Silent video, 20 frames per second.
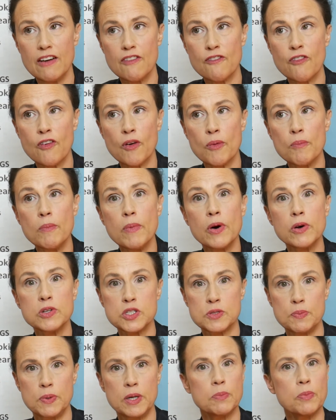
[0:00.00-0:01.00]
for
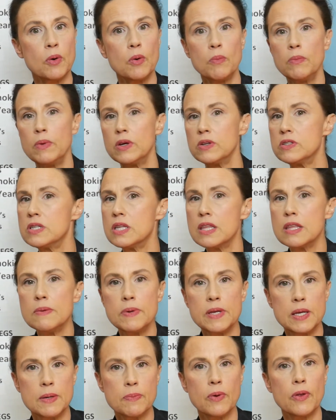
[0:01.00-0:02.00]
most people, most of the
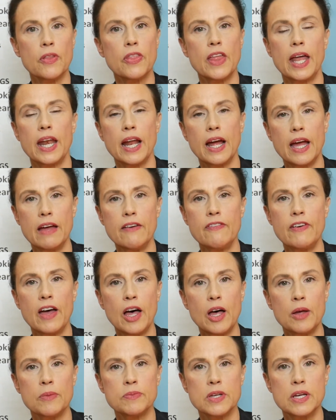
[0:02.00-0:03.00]
people that I have
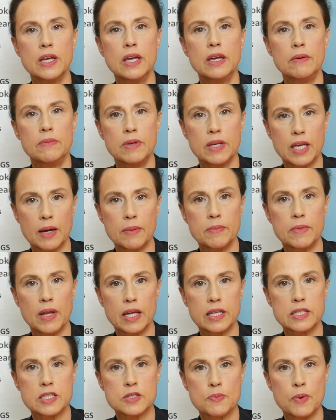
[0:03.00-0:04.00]
helped become
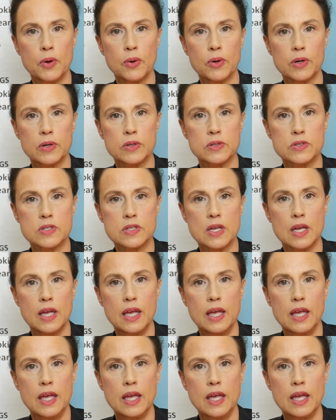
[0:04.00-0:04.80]
non-smokers,